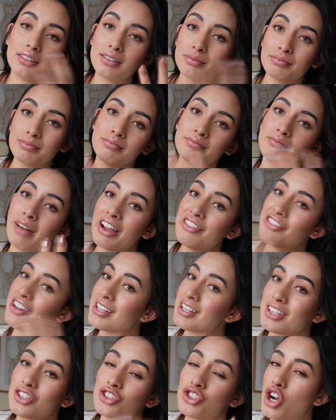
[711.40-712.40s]
my
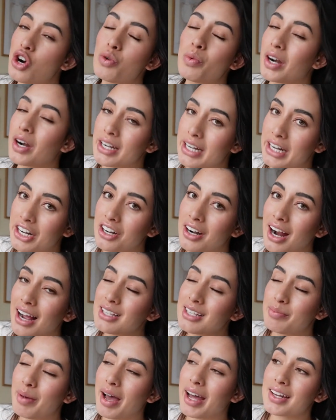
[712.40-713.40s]
face is nowhere near
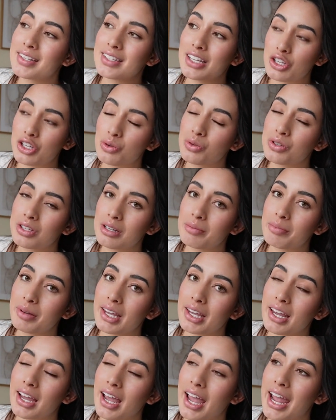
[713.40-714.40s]
as bad as it used to
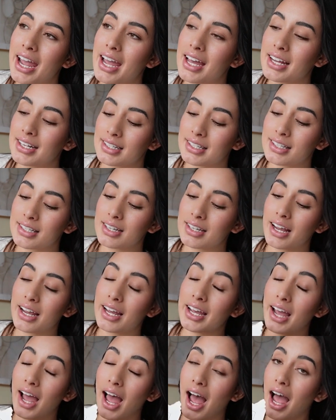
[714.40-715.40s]
be, and
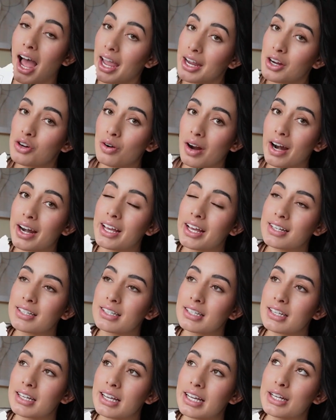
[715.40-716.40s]
I
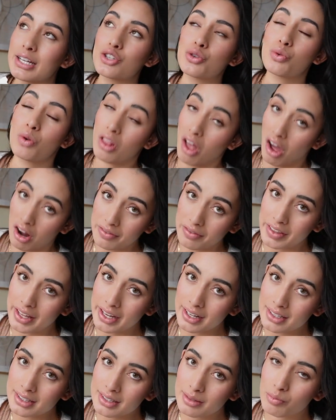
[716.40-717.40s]
credit it to a lot of
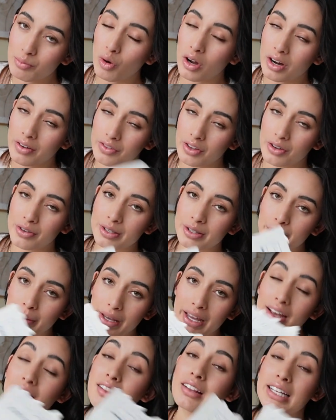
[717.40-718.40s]
things, one of those
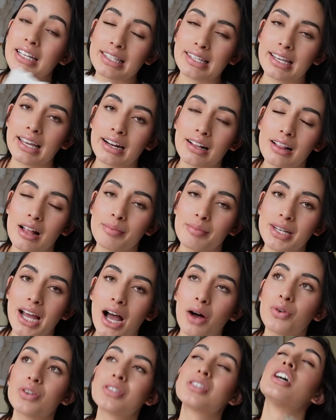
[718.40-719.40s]
being Clean Skin Club towels.